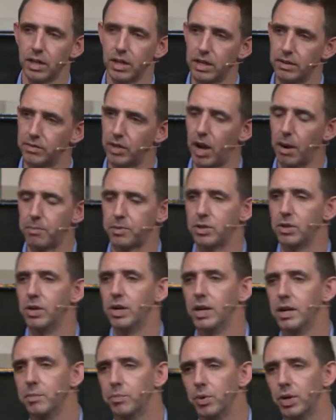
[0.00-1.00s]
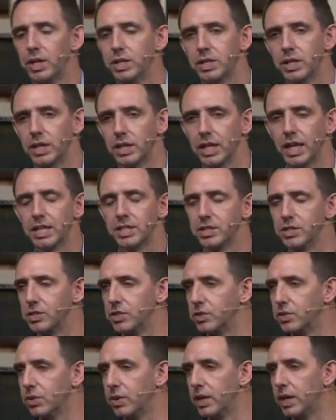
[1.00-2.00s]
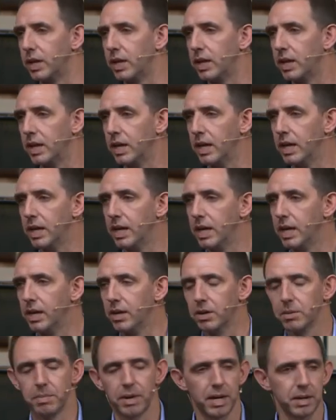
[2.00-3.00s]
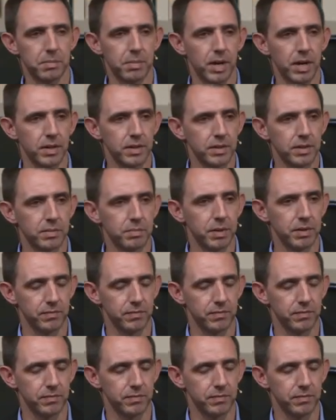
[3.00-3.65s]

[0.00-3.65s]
I'll have the opportunity to preach in Galatians 3 here in about a month.